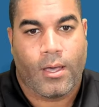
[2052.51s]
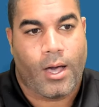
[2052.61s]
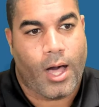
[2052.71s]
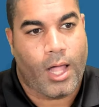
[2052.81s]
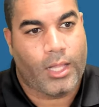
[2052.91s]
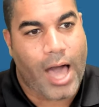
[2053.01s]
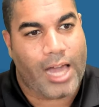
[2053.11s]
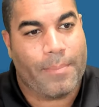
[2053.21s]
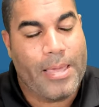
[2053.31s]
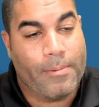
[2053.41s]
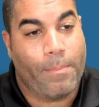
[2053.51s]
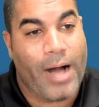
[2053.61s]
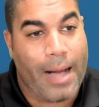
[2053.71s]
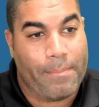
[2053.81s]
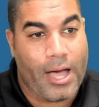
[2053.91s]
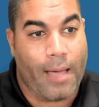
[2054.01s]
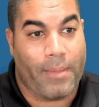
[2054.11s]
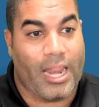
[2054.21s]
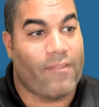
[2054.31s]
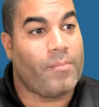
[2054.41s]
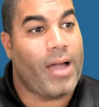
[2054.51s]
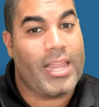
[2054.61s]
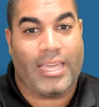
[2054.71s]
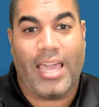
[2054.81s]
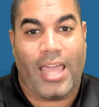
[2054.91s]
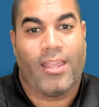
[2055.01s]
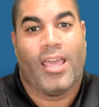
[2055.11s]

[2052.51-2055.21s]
A lot of people pop up, and everybody, again,